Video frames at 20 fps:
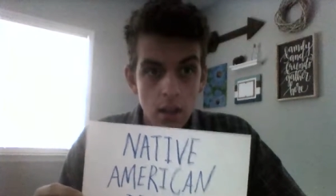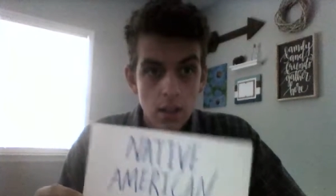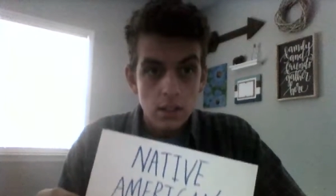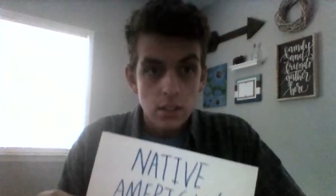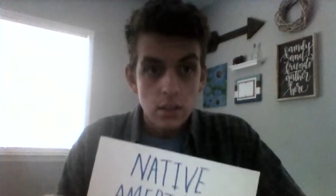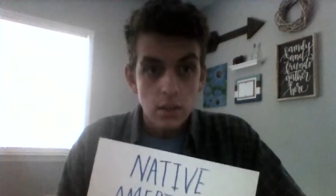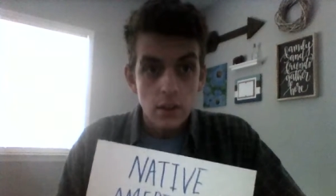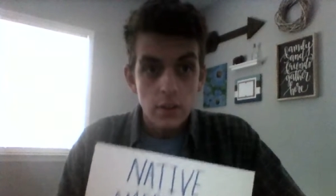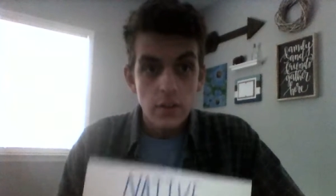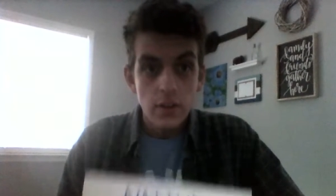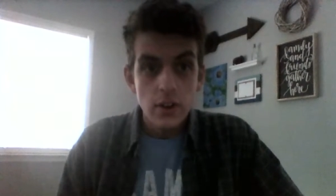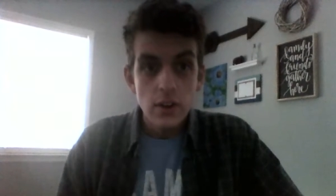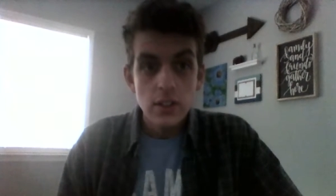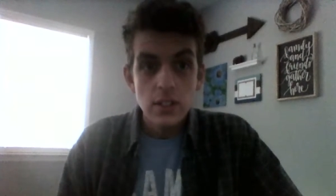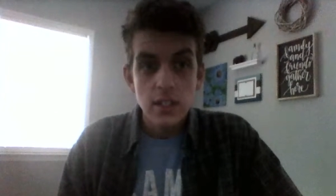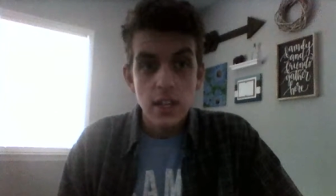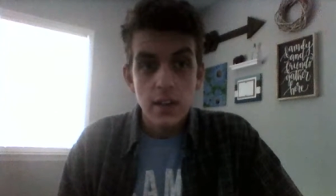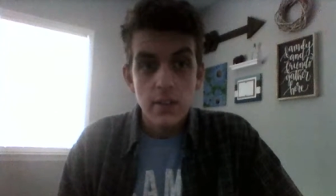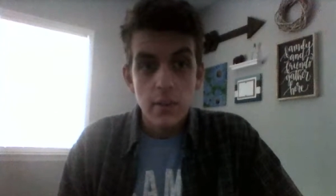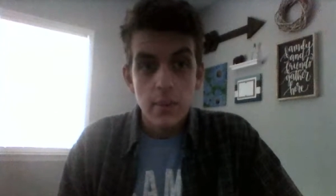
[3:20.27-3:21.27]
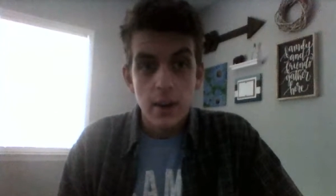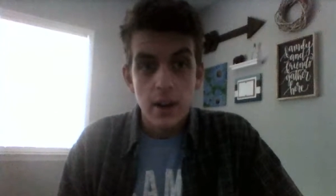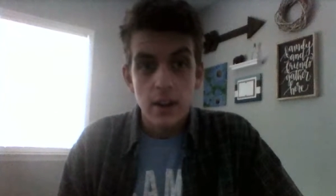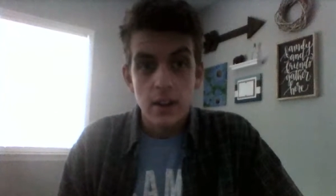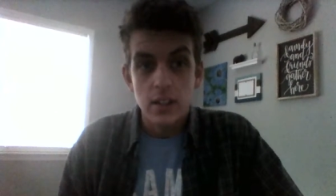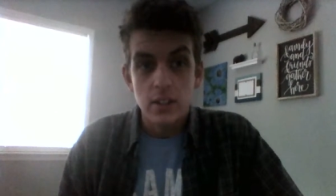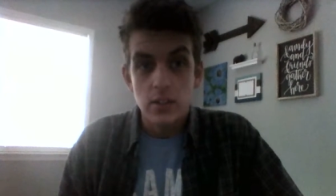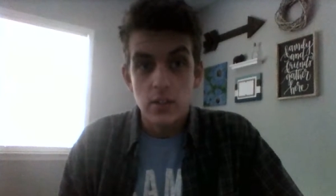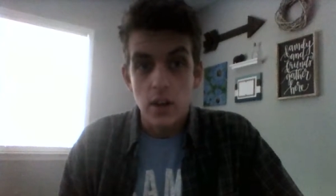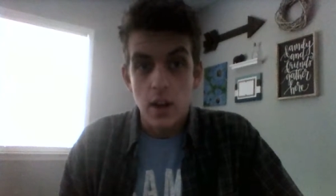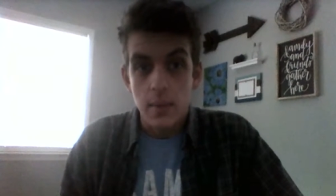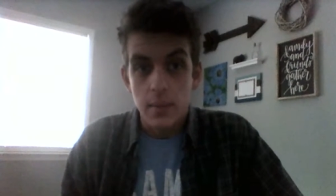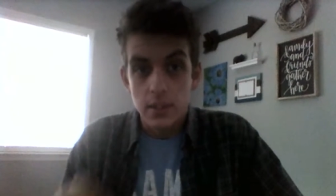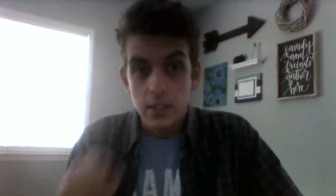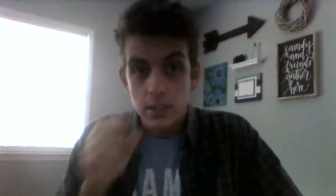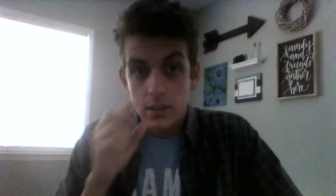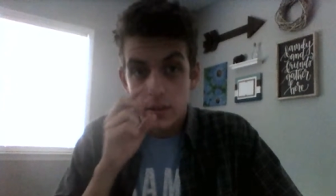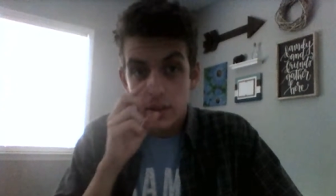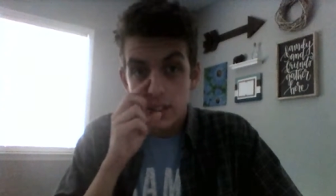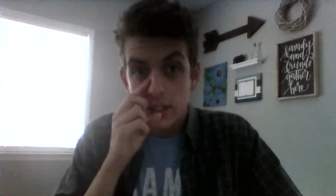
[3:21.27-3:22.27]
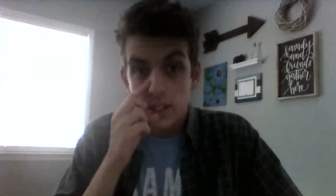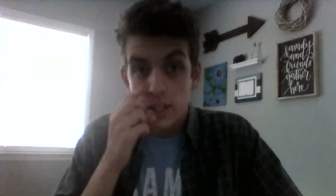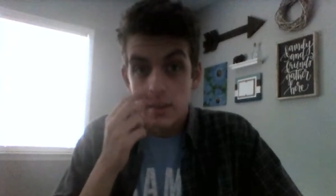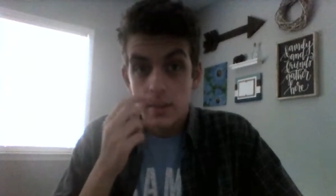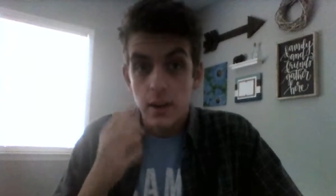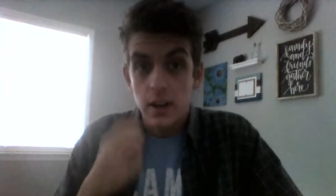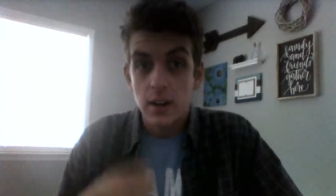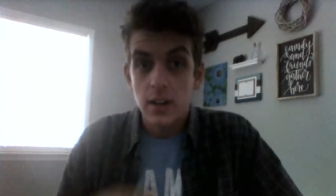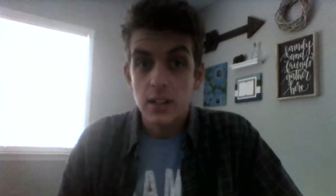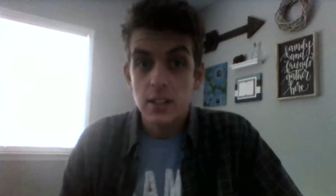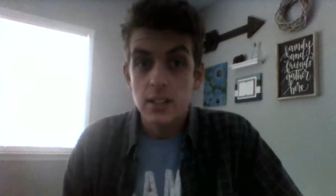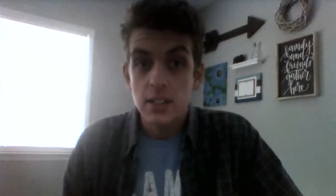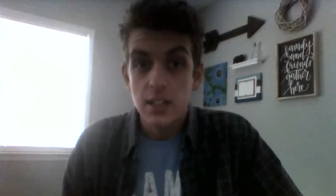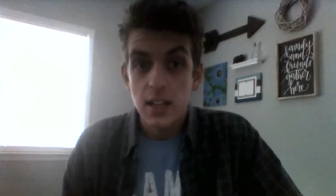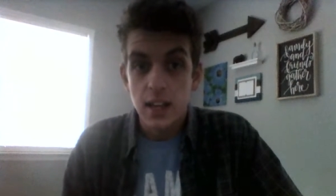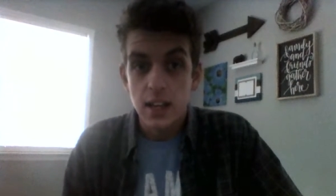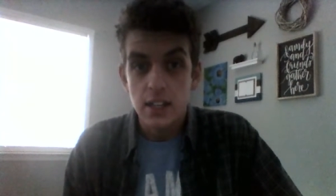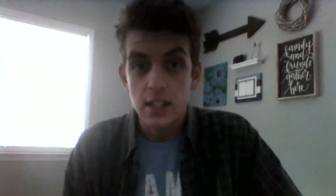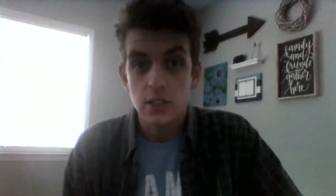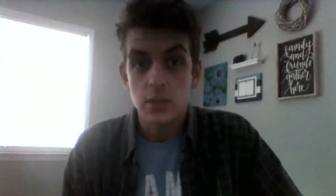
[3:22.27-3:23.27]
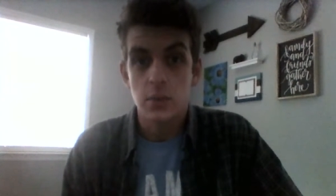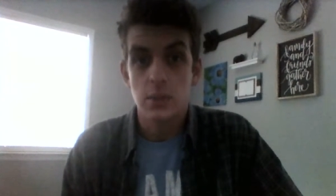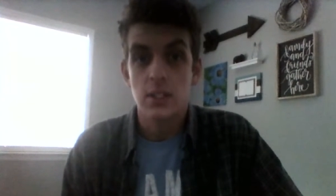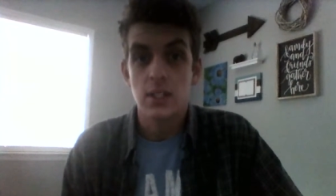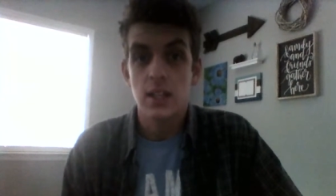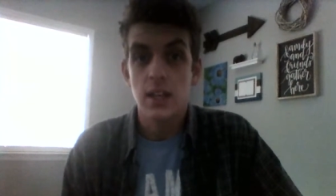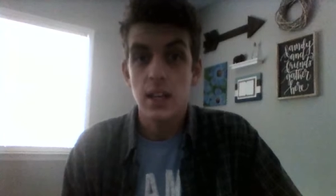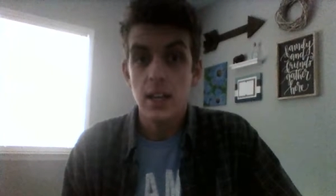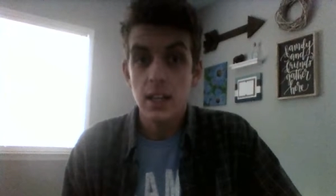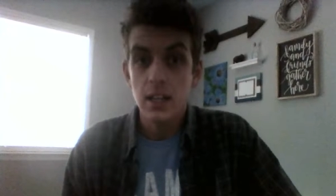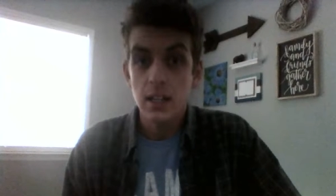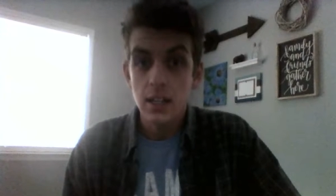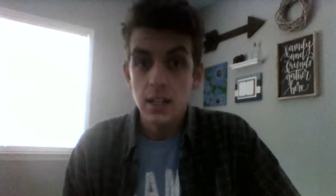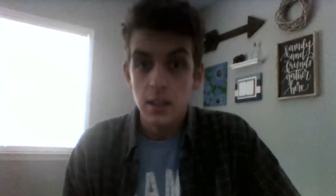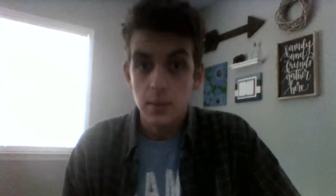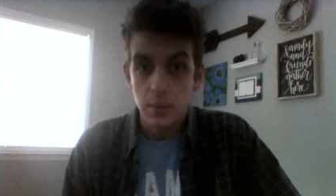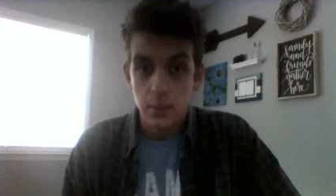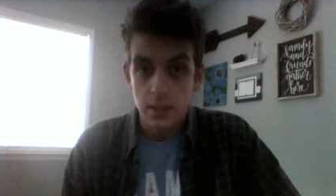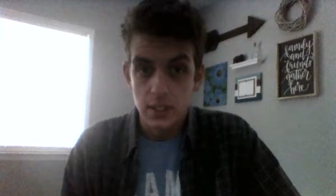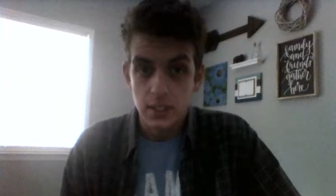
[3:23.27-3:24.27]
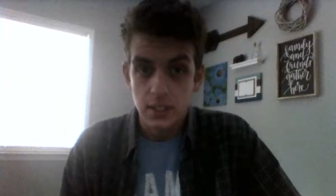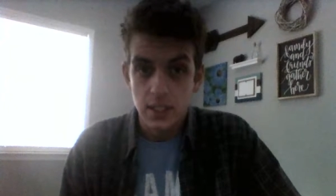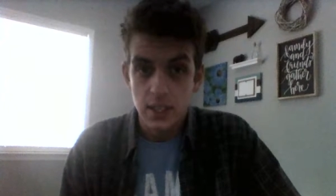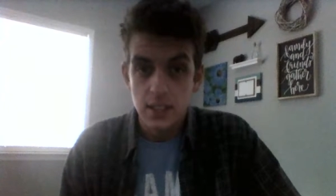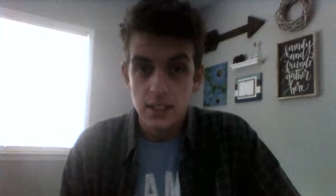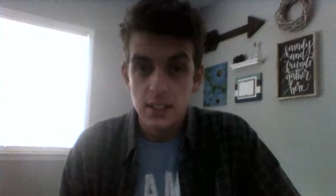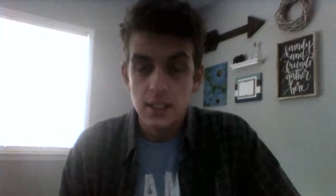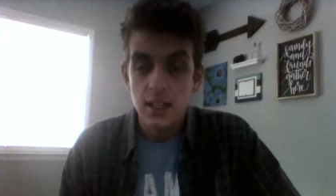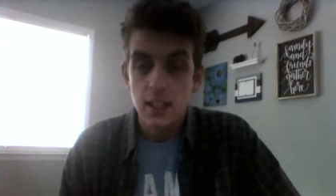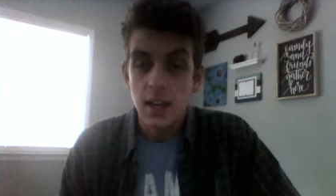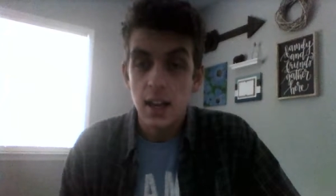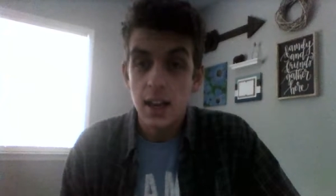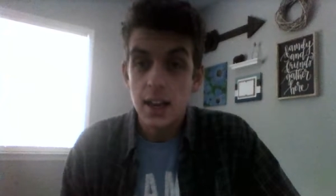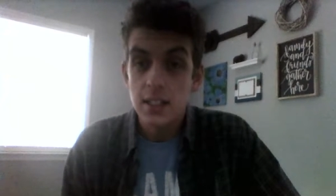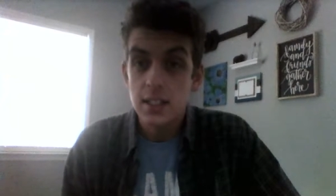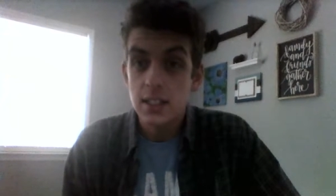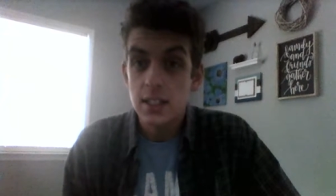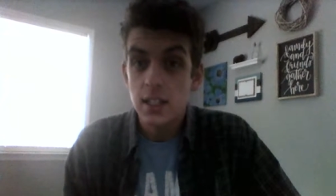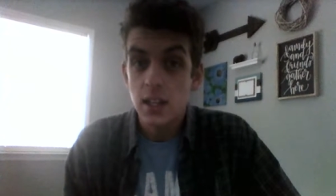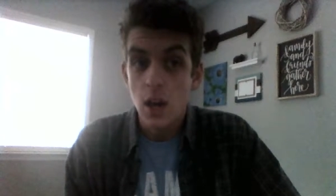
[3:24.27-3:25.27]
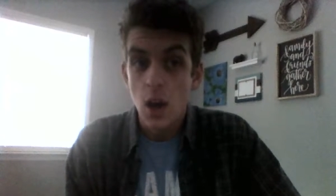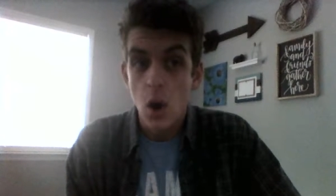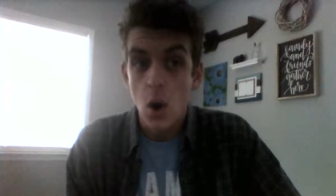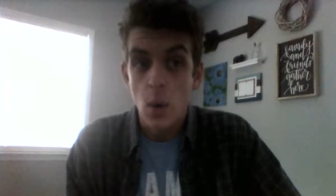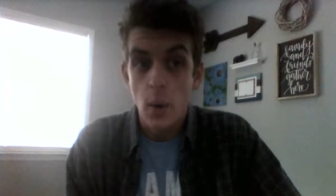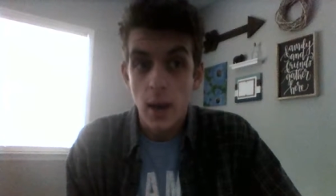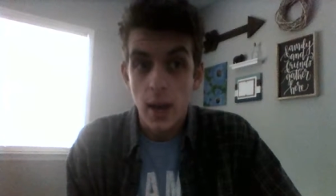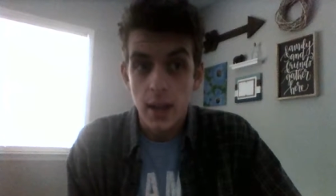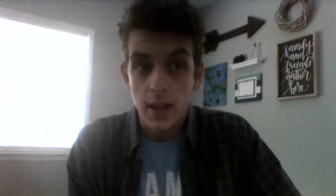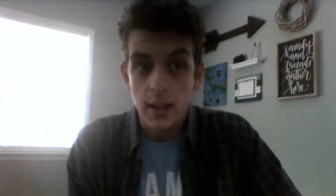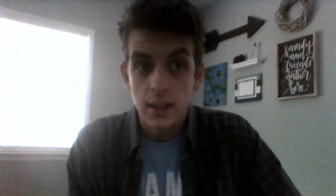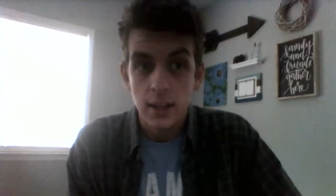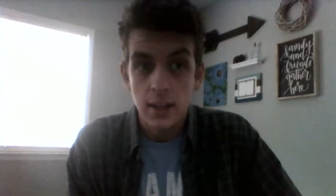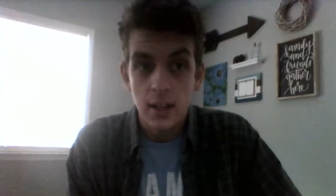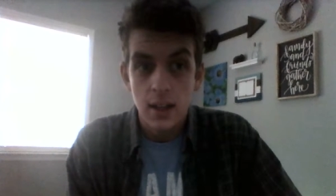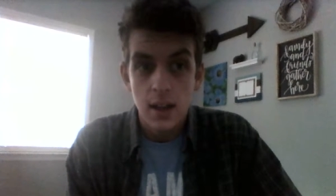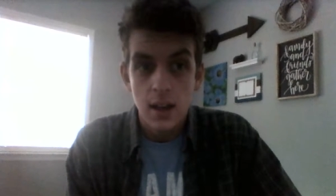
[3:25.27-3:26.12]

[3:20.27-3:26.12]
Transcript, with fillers: So the first Native American drama to reach the American stage was The Indian Princess in 1808.